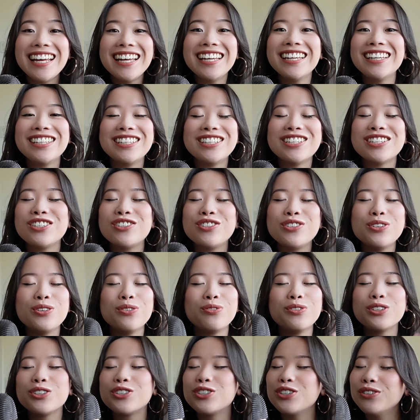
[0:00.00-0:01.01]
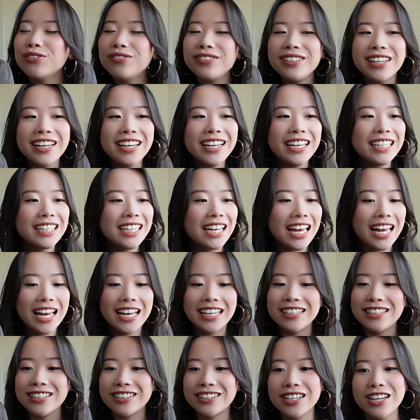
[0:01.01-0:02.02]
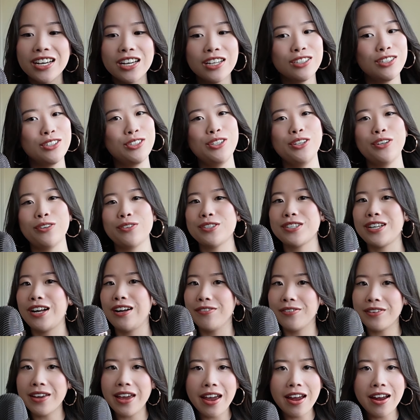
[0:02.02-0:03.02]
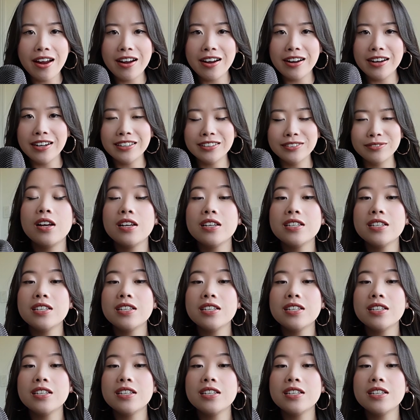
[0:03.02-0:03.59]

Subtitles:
in to rejuvenate and to do your self-care,